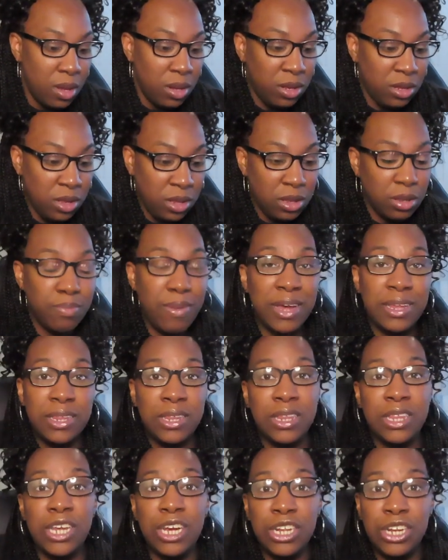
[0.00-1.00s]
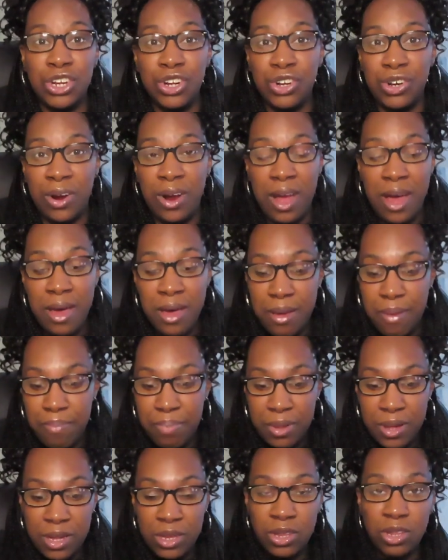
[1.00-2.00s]
This is my signature. I'm
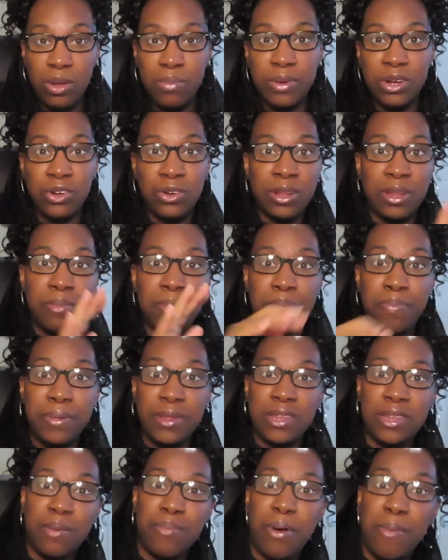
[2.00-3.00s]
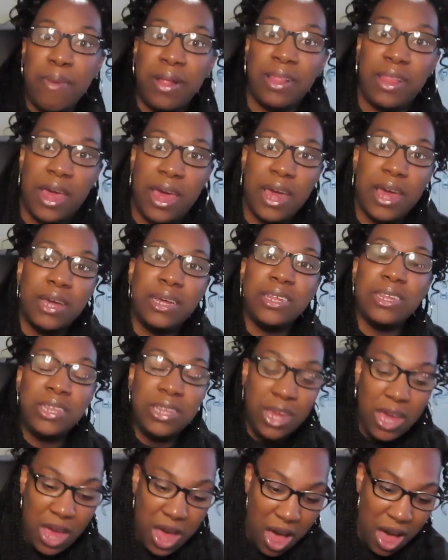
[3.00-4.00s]
putting so much on. Let me put some on my legs,
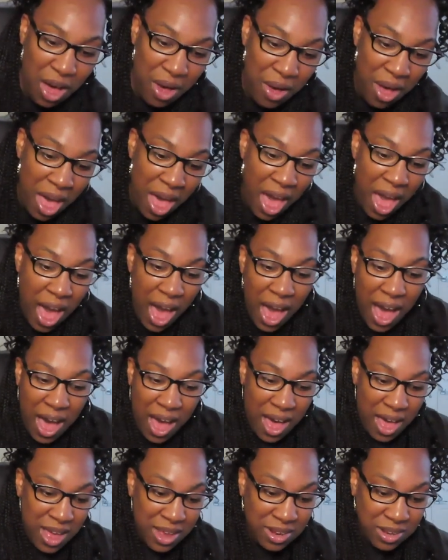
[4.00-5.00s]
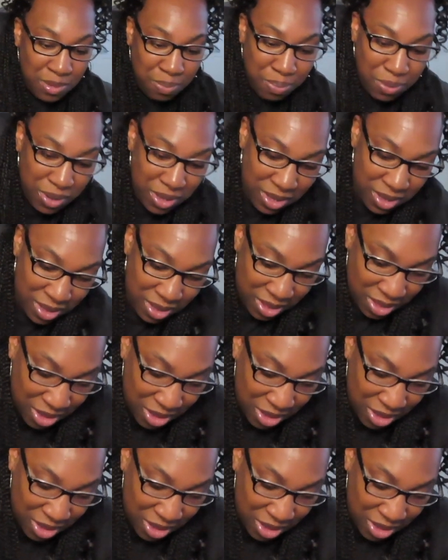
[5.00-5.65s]
y'all. I just put